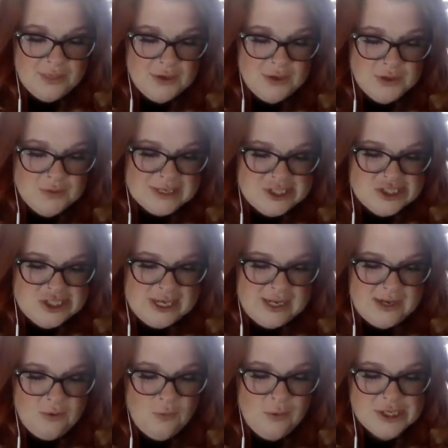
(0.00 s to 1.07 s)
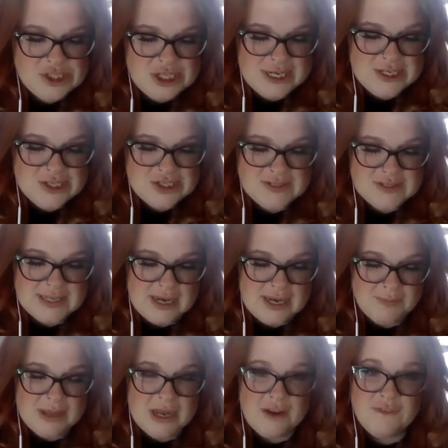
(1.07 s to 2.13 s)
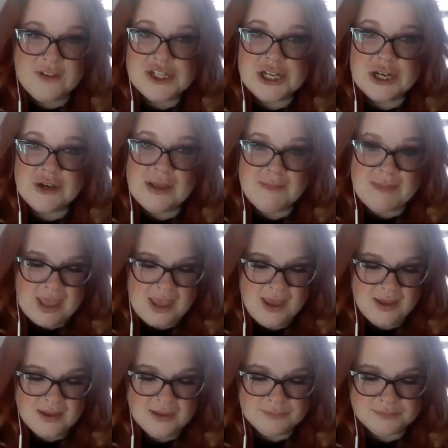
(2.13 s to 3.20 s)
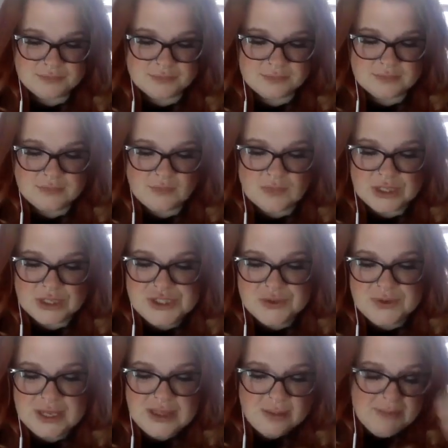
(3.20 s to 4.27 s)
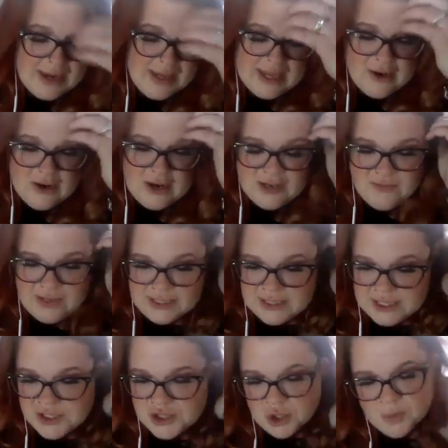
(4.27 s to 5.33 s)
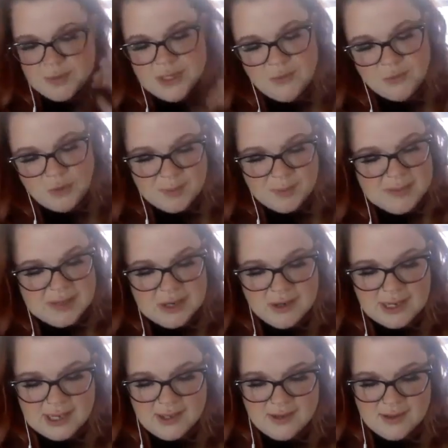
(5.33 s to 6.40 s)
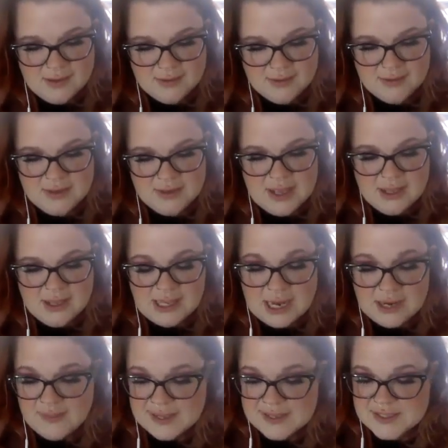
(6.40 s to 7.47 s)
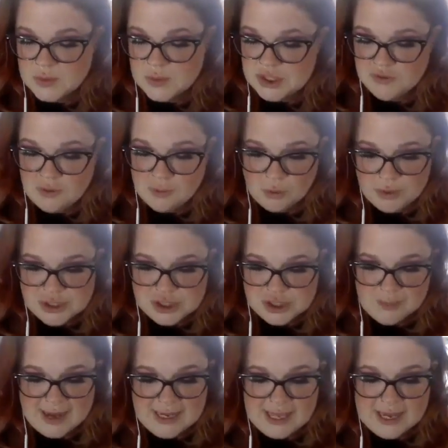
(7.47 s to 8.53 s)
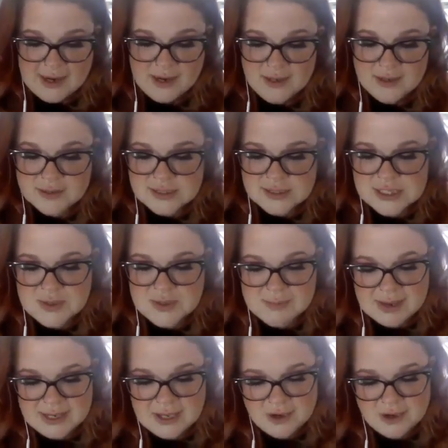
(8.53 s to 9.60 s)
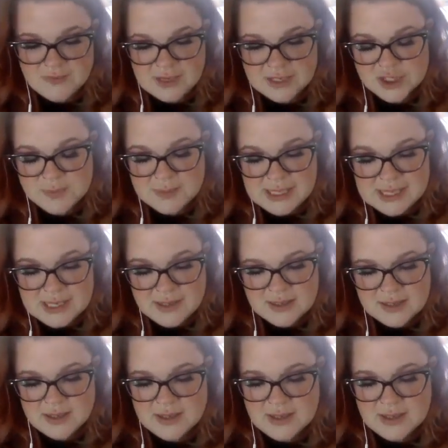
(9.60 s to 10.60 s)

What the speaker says: Third question, what changes can a beneficiary make during the Medicare Advantage open enrollment period? Can they switch from original Medicare to a Medicare Advantage plan,